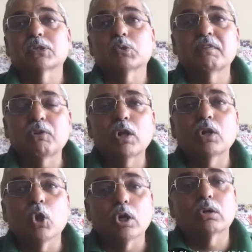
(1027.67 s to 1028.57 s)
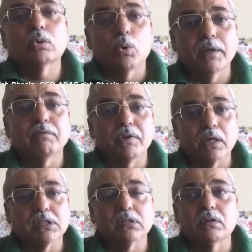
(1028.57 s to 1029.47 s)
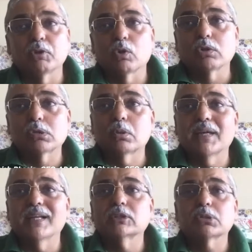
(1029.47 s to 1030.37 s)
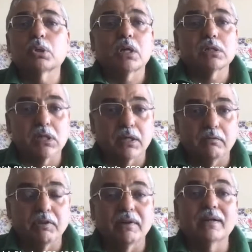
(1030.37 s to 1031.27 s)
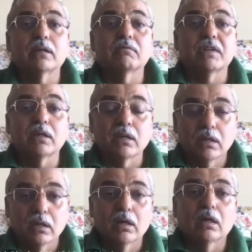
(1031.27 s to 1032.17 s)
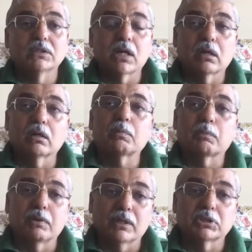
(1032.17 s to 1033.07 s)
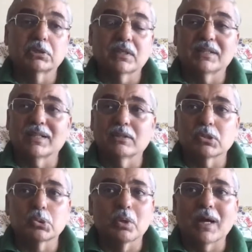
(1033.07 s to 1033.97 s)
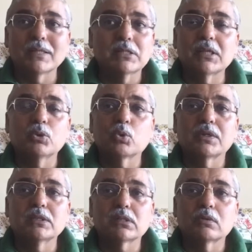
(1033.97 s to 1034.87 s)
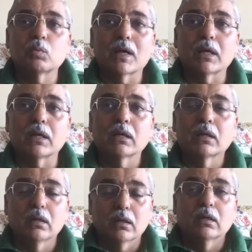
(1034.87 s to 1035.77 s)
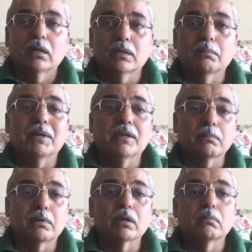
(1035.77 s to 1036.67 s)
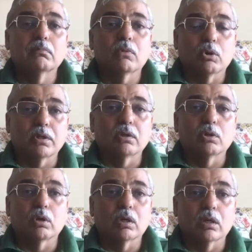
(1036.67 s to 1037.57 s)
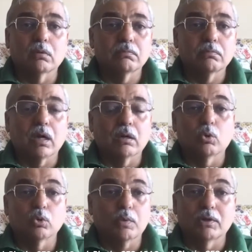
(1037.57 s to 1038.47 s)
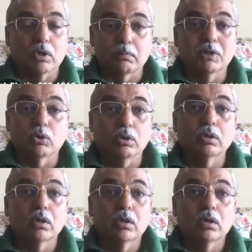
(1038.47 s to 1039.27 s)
So we've got a lot going for us. We're also, age is on our side. We're relatively a younger population than the others. So I see no reason why in the medium term or in the long run, our growth will not be good.